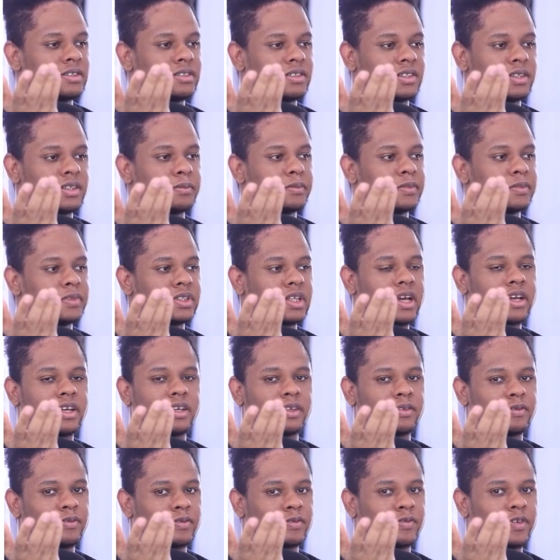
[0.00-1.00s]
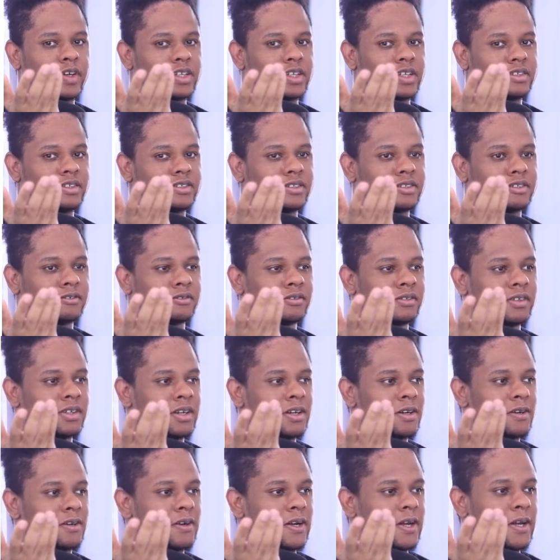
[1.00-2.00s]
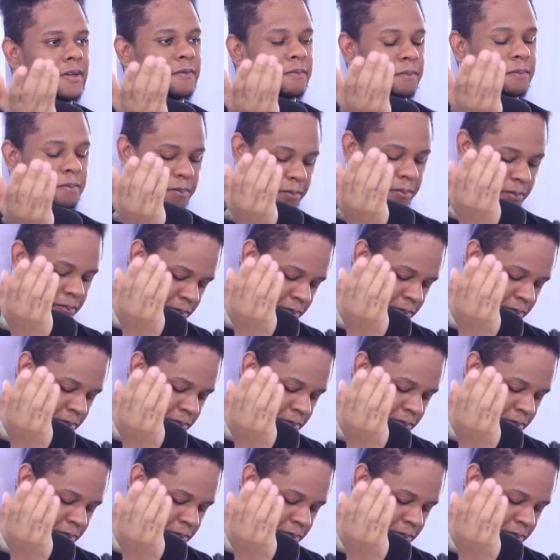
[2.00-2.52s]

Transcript: it seems like it fits, right?